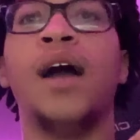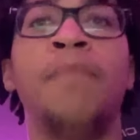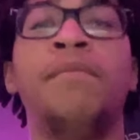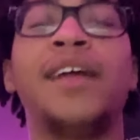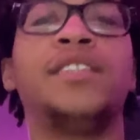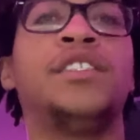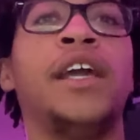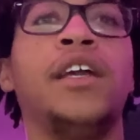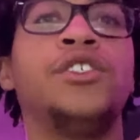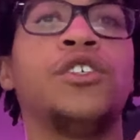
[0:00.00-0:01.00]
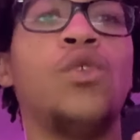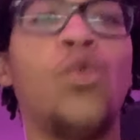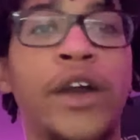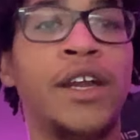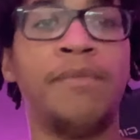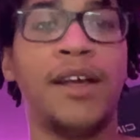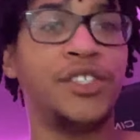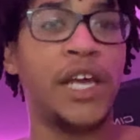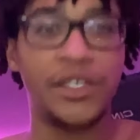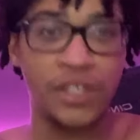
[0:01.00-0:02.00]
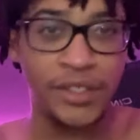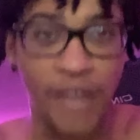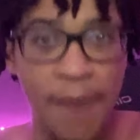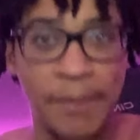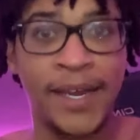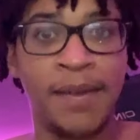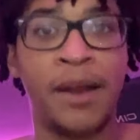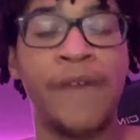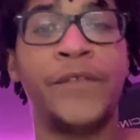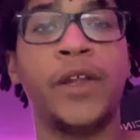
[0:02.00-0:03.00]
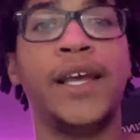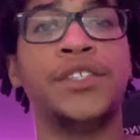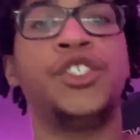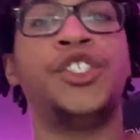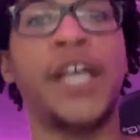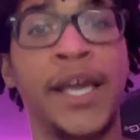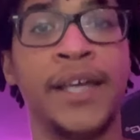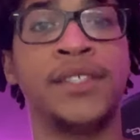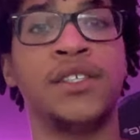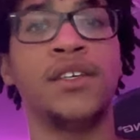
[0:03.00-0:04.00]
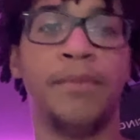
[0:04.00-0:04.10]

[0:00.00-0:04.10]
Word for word: I'm not saying he's gonna win. I'm not saying he's gonna dominate, but I feel like he has a chance.